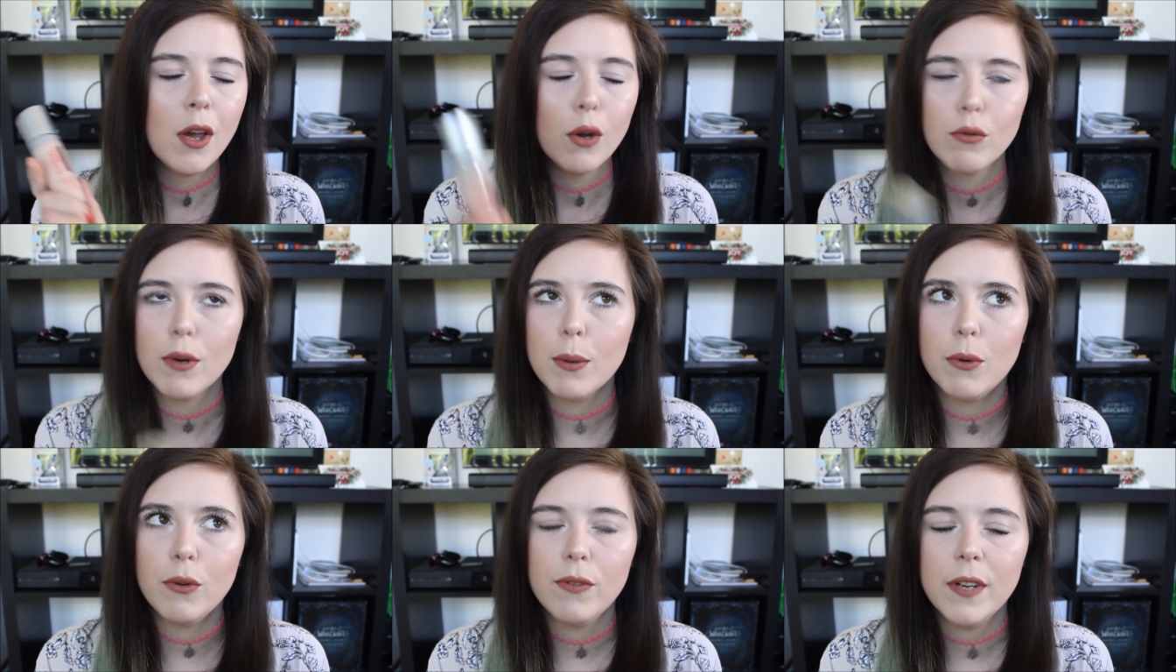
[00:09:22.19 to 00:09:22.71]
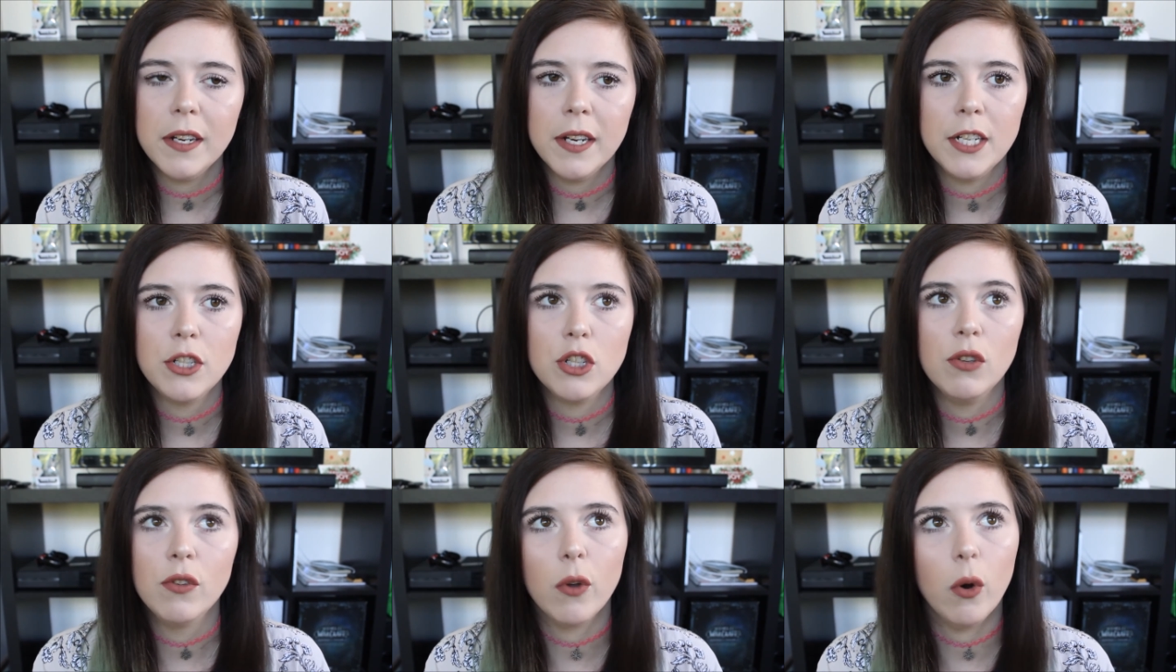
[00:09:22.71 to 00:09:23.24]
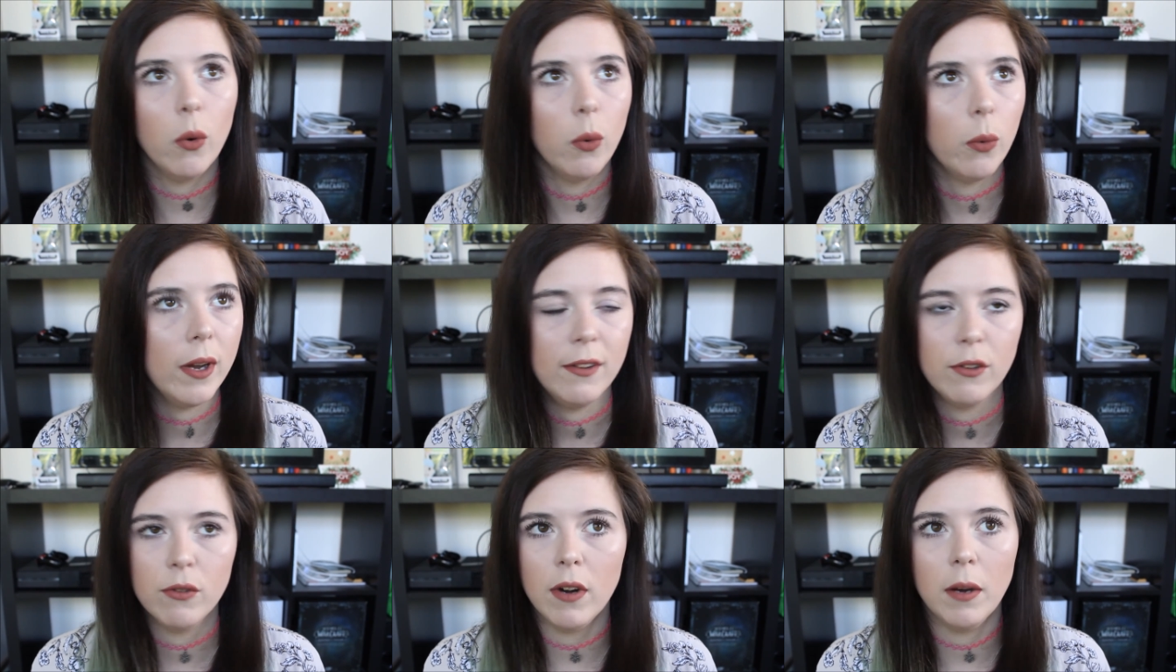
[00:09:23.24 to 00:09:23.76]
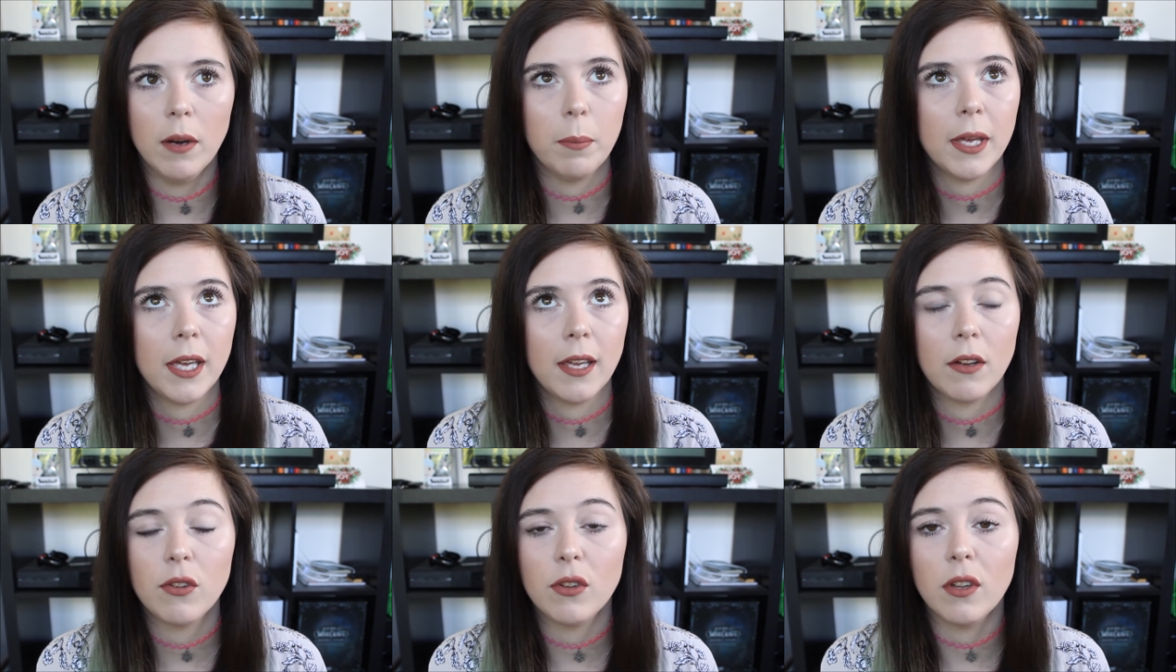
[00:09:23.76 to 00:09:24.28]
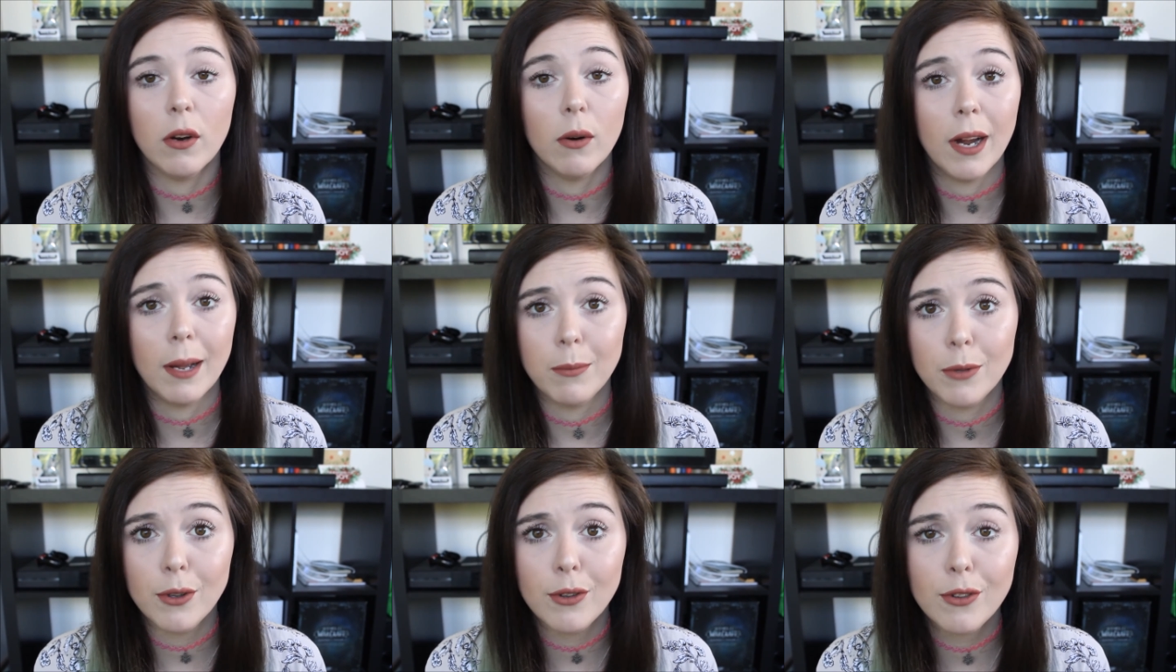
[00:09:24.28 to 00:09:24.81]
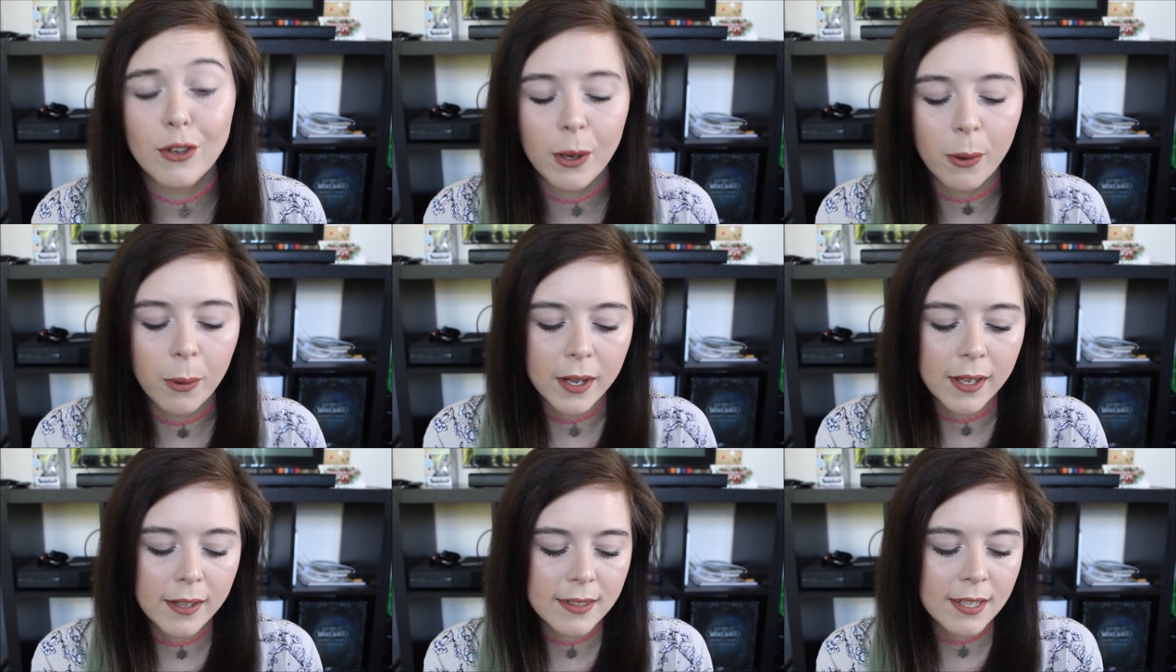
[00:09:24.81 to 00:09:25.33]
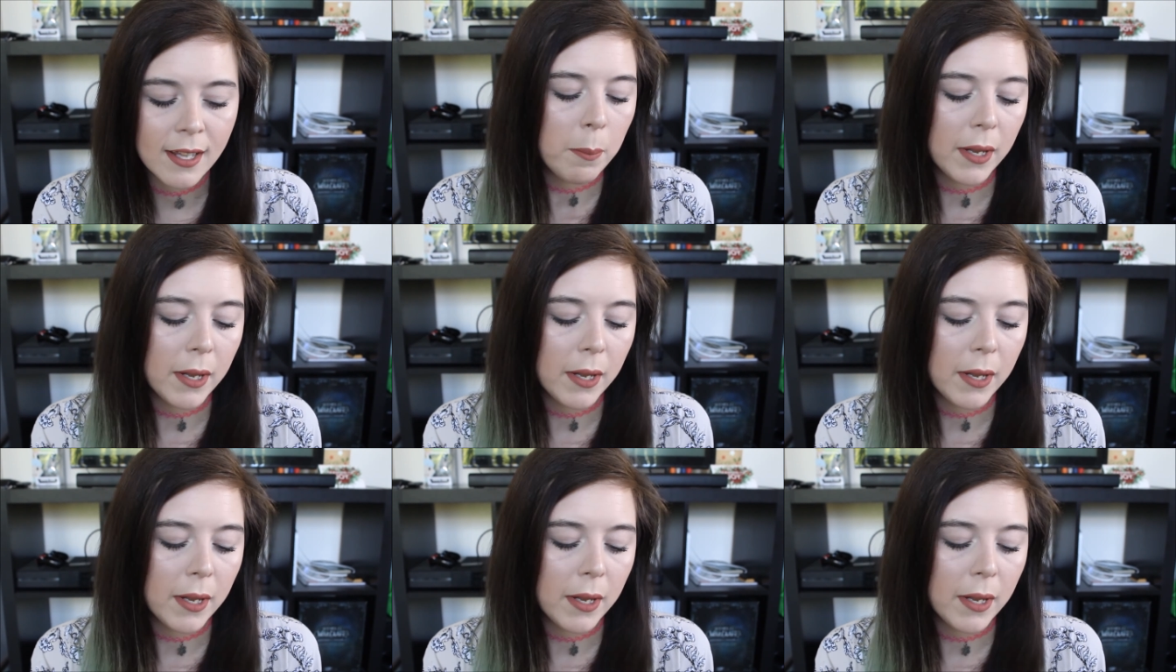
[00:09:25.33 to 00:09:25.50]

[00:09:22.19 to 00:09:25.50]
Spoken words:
Rimmel foundations always run pink, so I'm used to it.